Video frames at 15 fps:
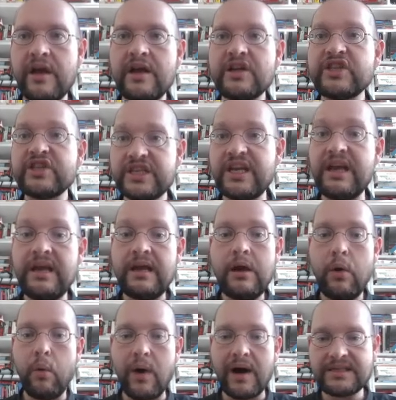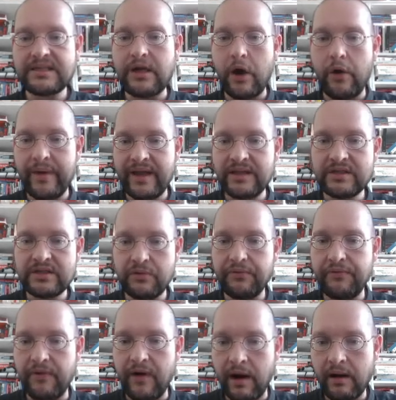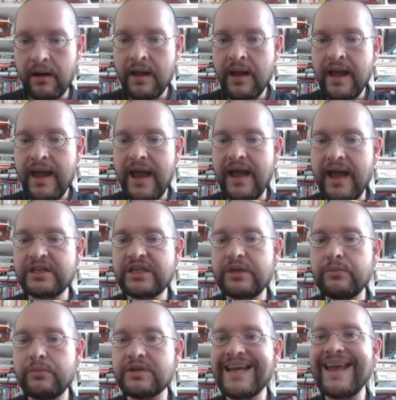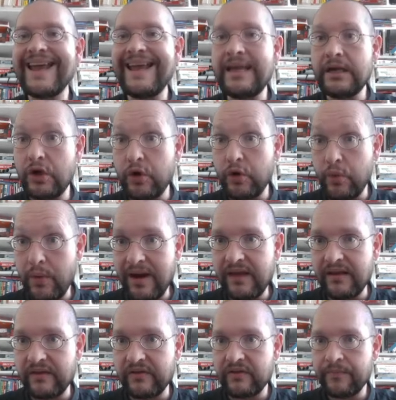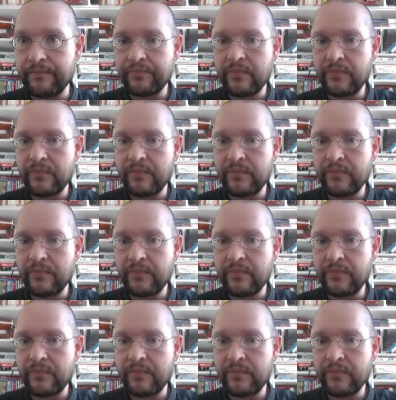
she was going too far and she would increase